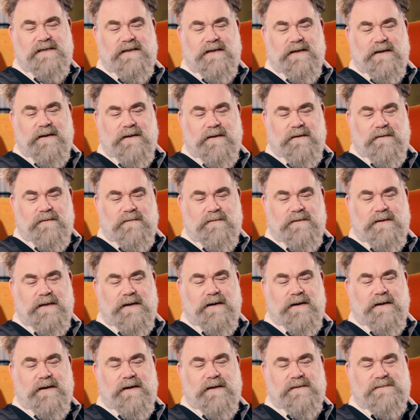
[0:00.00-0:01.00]
get a, getting
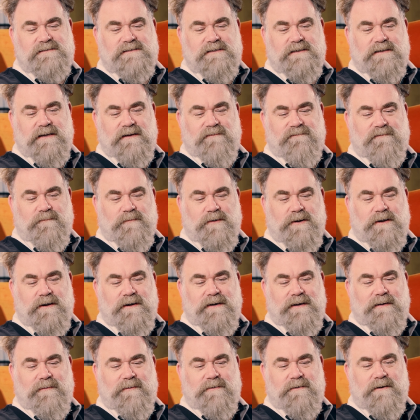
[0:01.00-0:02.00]
an STD from a
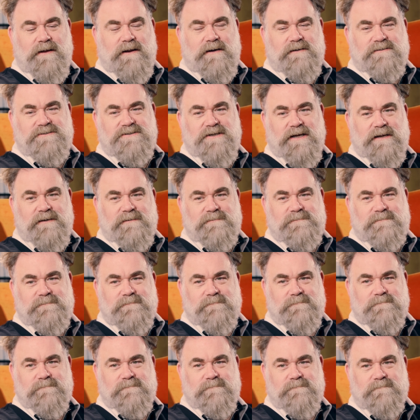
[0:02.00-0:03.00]
Hyundai, but not a
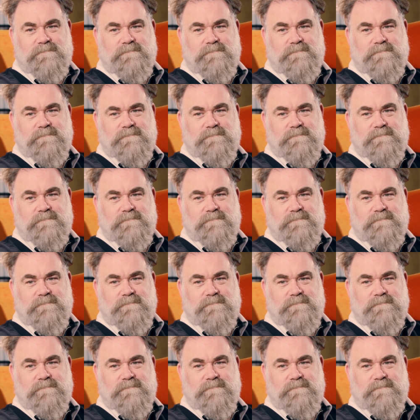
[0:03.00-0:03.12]
Genesis.